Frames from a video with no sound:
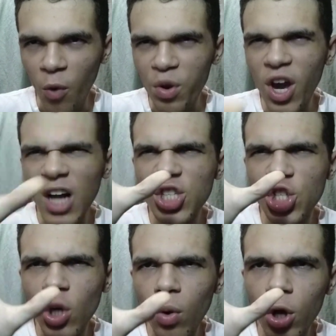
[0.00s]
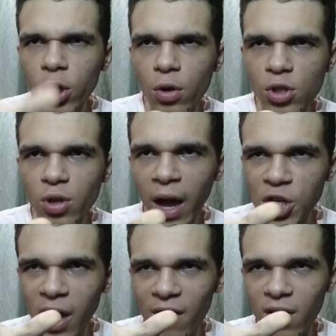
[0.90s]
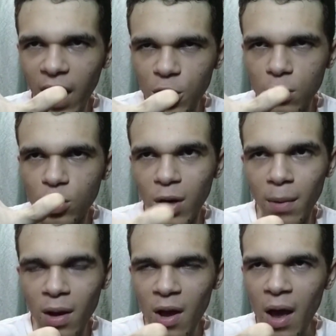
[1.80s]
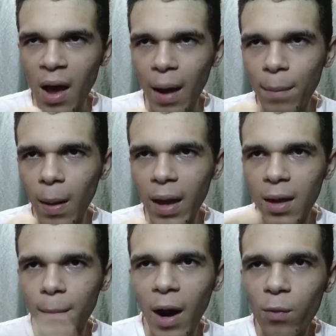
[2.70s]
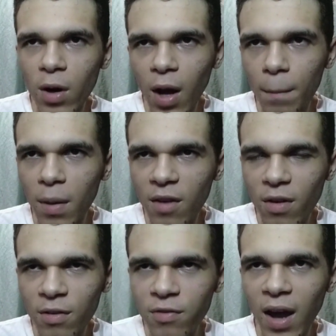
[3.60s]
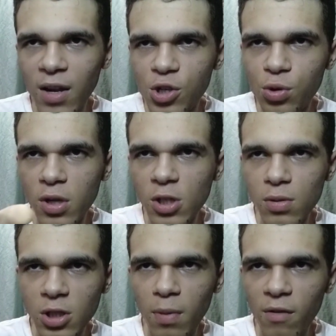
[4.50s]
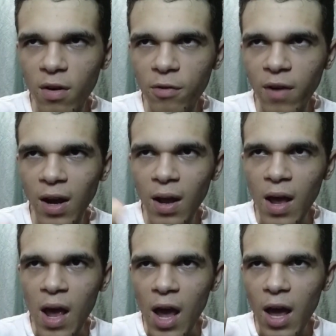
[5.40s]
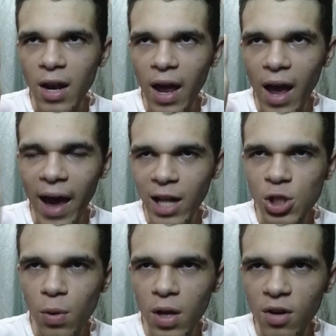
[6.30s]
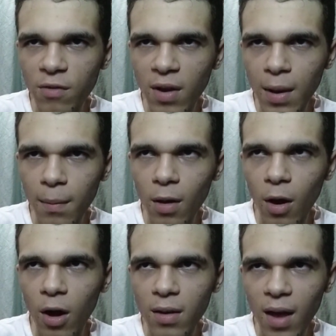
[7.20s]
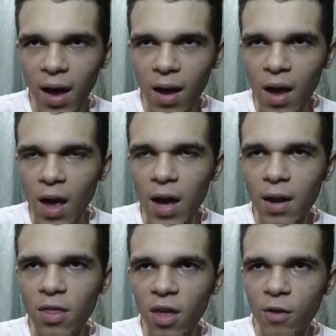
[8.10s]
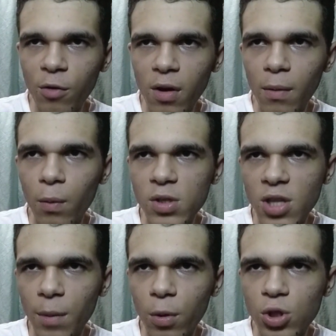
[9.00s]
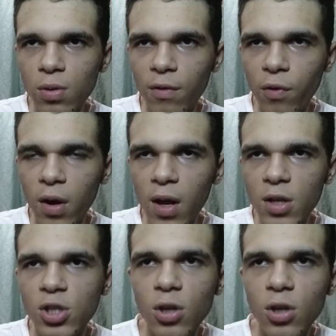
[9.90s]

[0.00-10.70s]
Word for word: We got so close to actually having an actual drama about like my run not being verified and Tree's runs being verified, and I had to intervene on that, and I thankfully was able to avoid it.